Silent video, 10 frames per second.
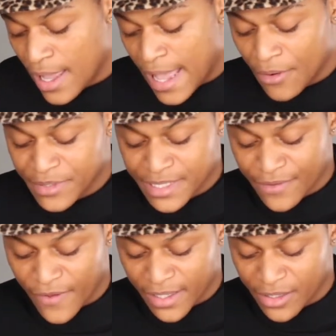how has this
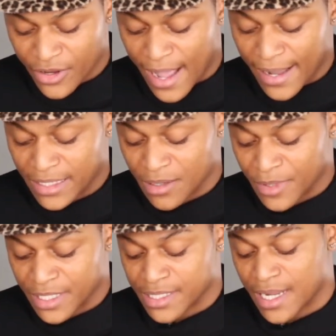affected your
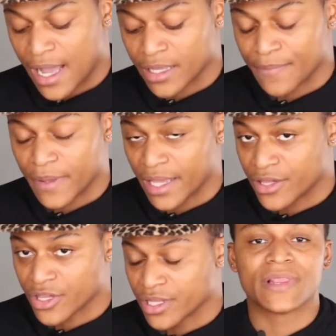academics and
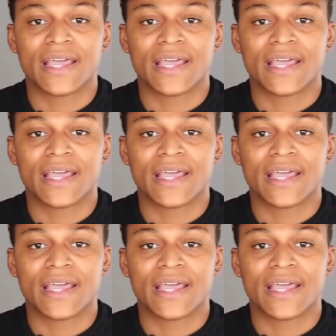occupation?